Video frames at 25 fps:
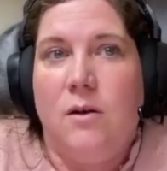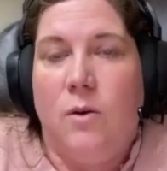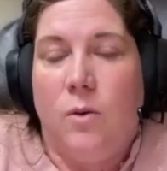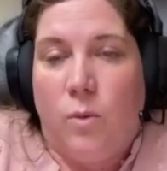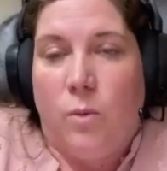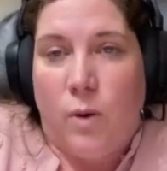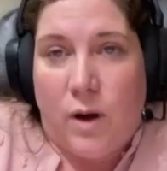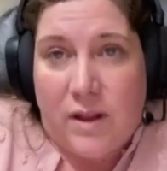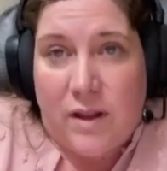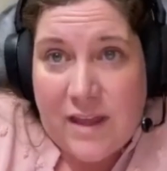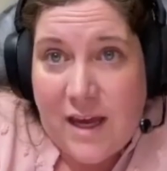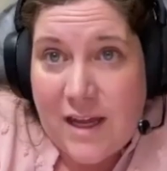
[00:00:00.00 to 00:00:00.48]

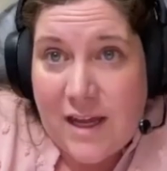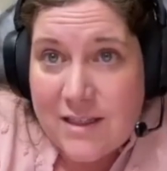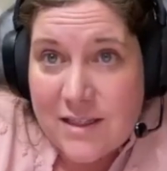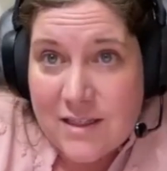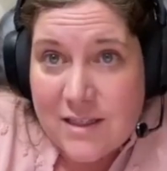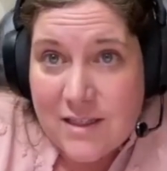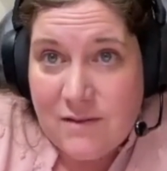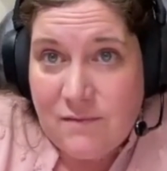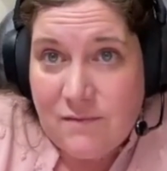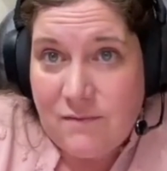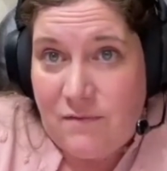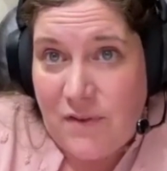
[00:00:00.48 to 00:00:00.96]
Well,
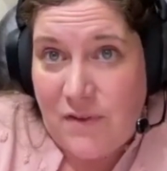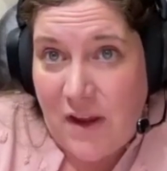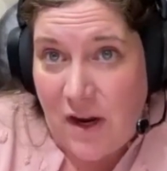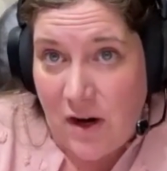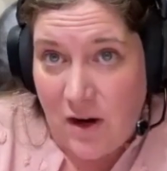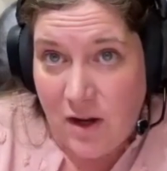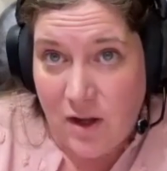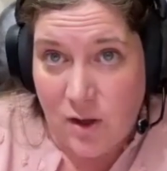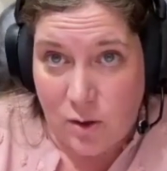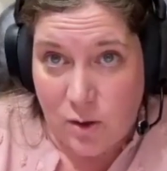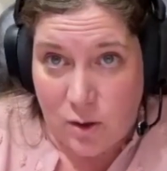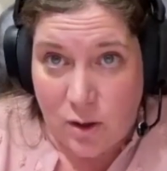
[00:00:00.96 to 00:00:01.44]
that's
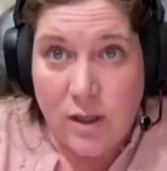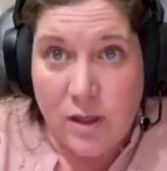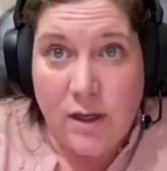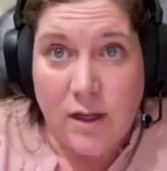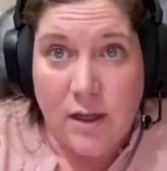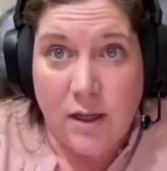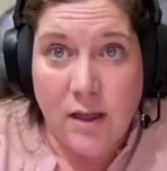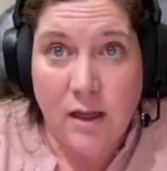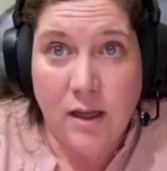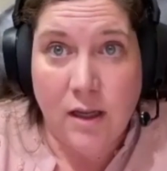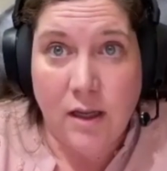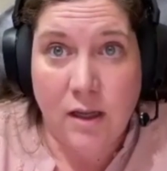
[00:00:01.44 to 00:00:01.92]
very good.
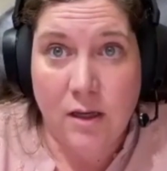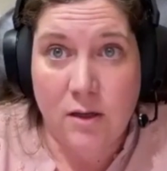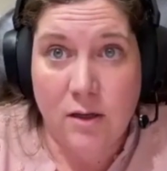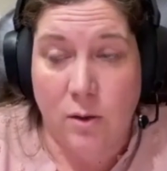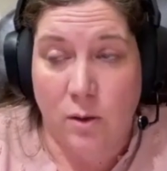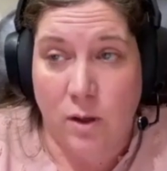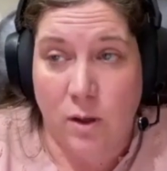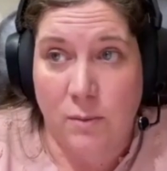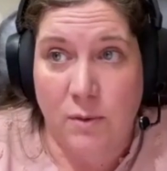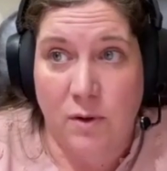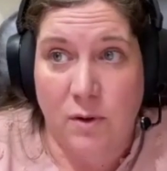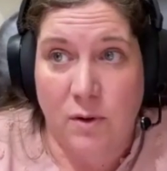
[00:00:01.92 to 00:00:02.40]

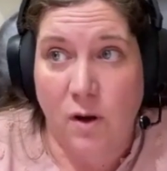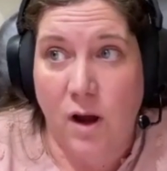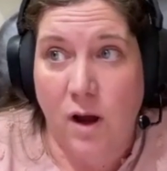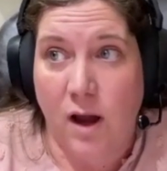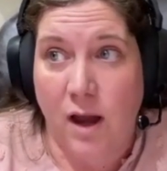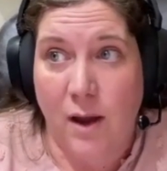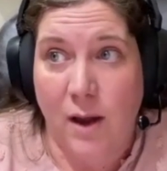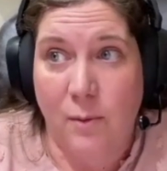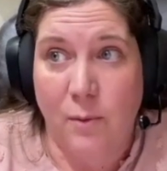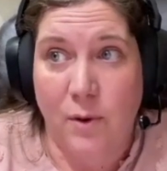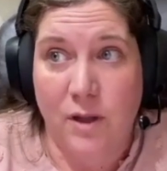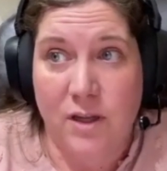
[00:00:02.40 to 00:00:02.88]
Don't get me wrong.
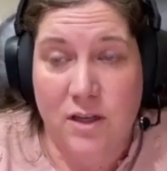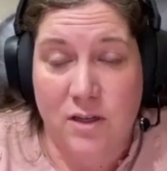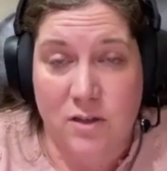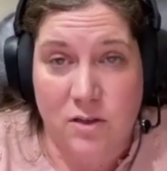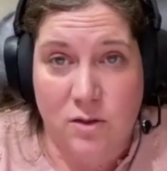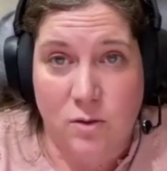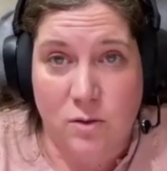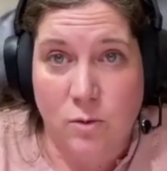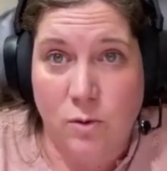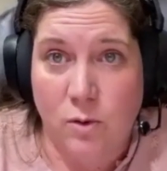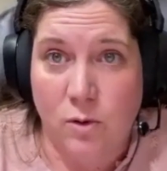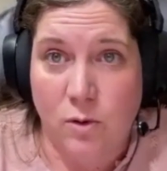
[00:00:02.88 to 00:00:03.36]
I went to
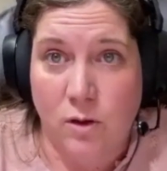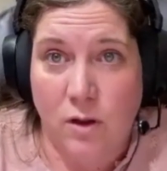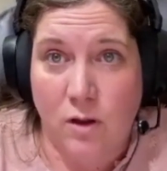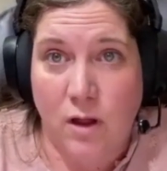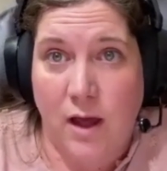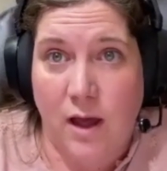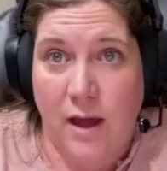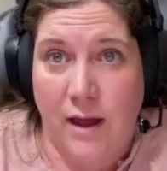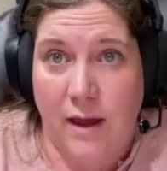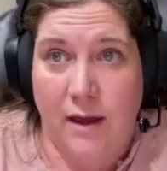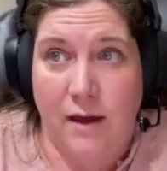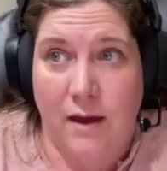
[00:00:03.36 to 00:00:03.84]
school.
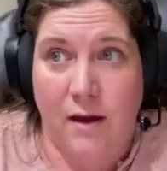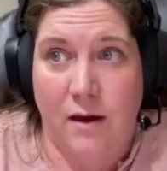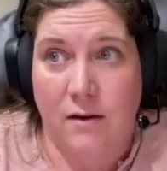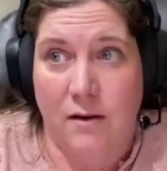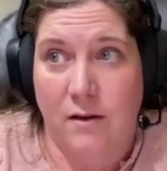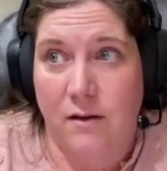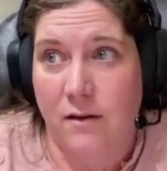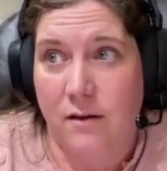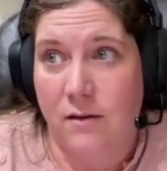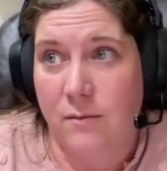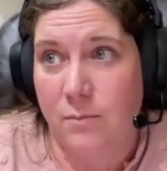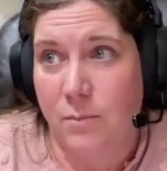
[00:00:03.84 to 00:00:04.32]
I got
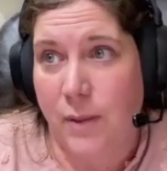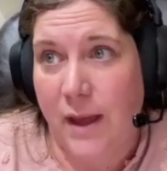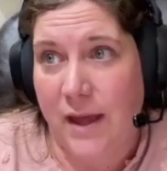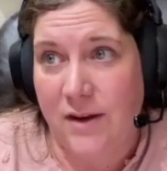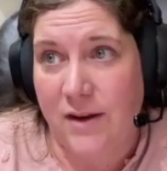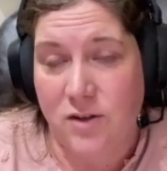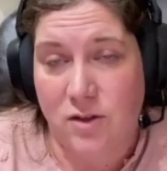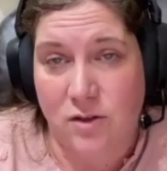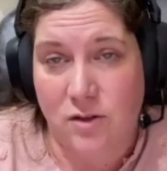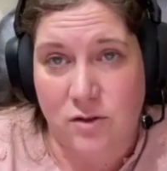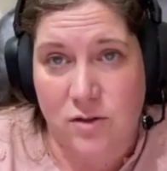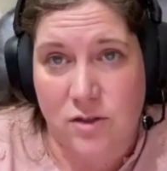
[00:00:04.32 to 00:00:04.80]
a
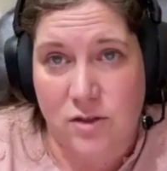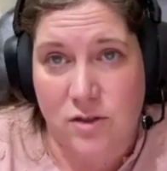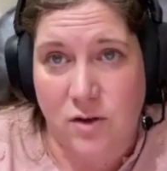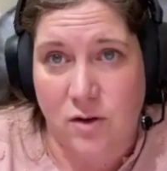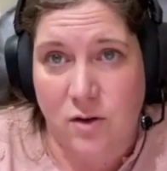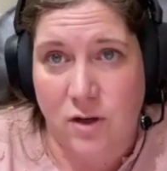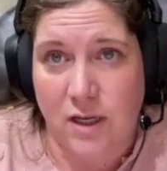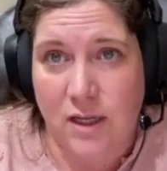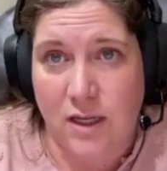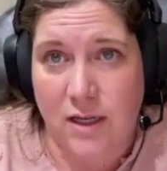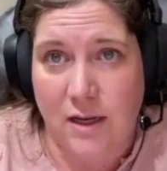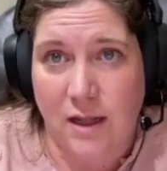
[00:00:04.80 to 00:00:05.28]
bachelor's
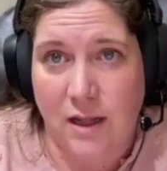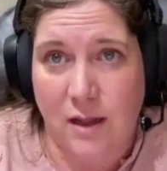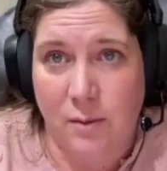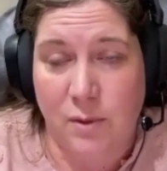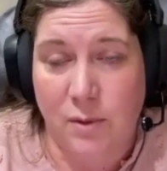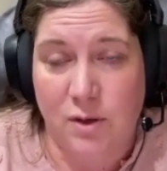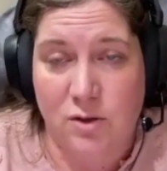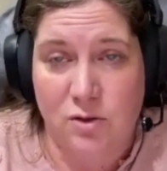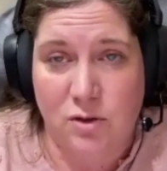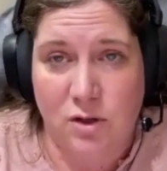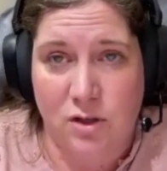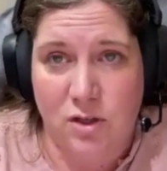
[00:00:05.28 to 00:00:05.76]
degree in
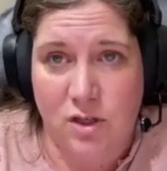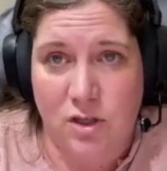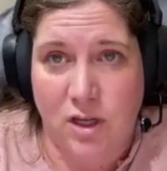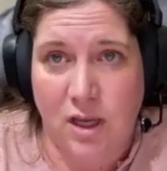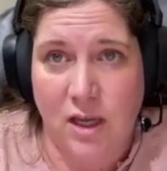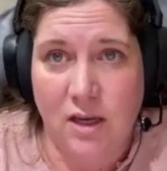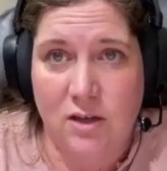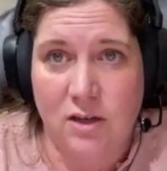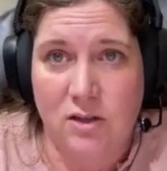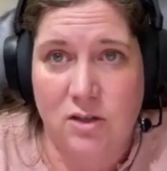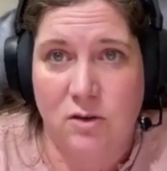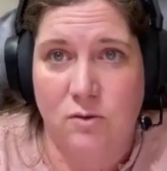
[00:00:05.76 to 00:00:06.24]
elementary
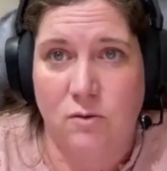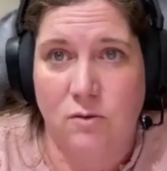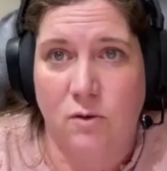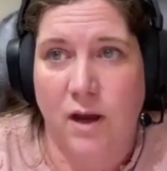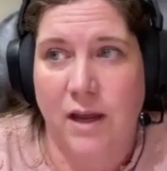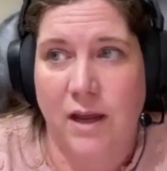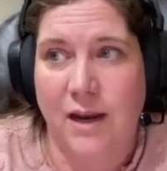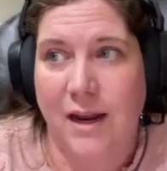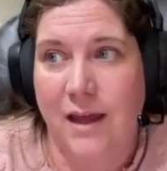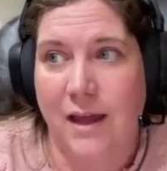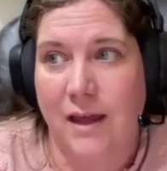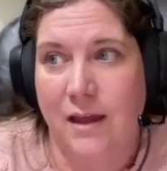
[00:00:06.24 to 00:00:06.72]
education,
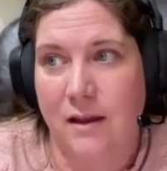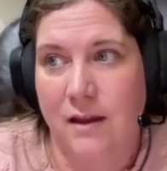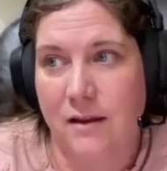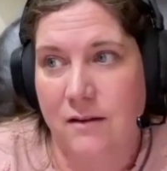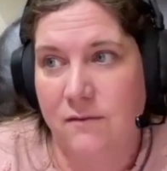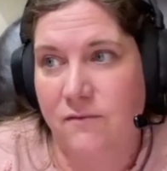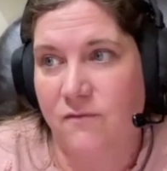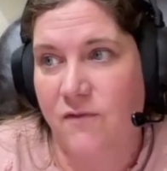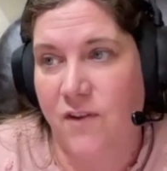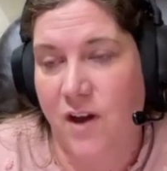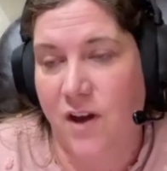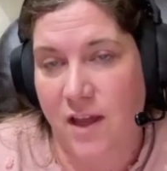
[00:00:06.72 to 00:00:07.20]
right? I
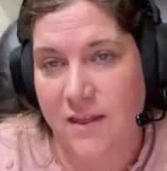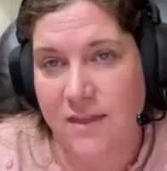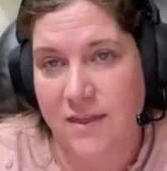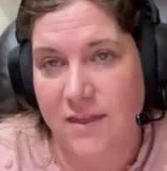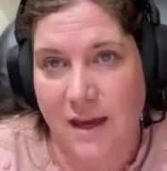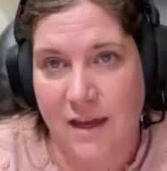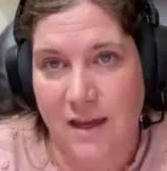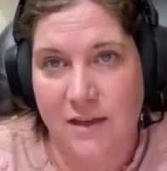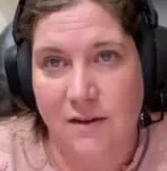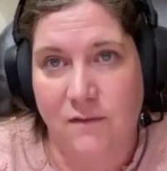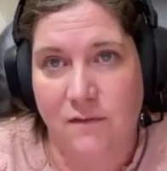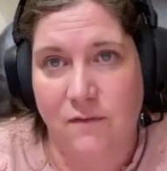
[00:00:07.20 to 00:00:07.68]
got
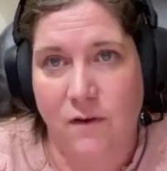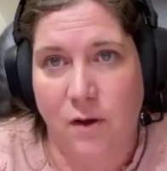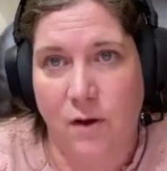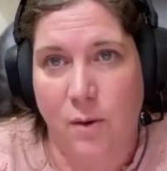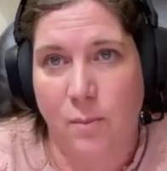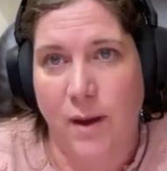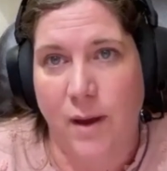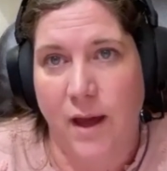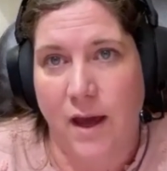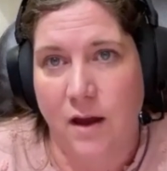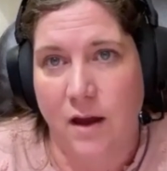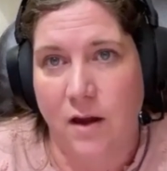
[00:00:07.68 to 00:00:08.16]
that to fall
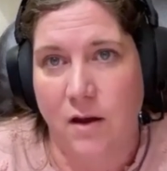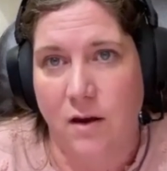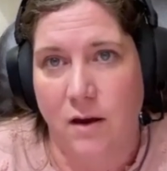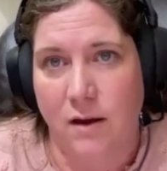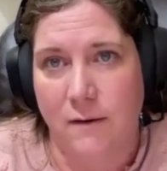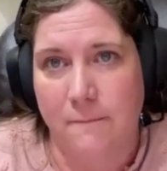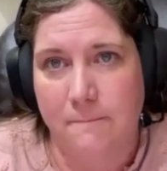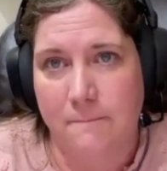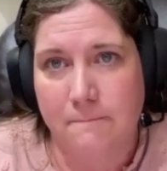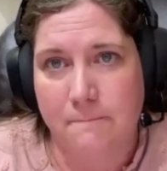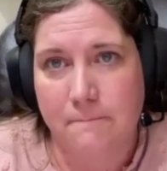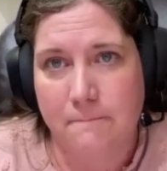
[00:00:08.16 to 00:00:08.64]
back on.